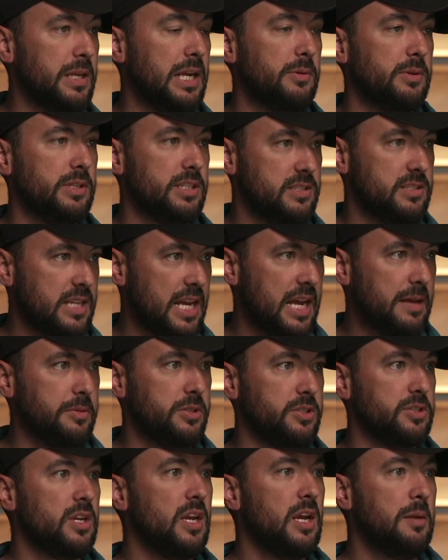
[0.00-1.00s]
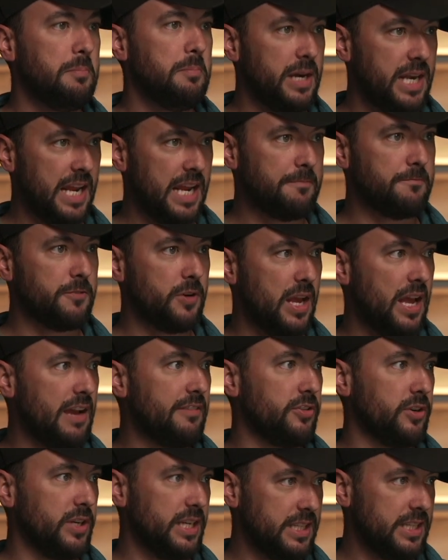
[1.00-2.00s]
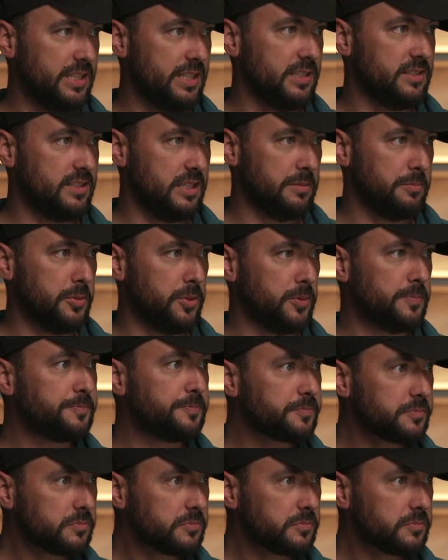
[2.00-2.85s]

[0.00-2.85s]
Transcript: I will establish my name forever in this temple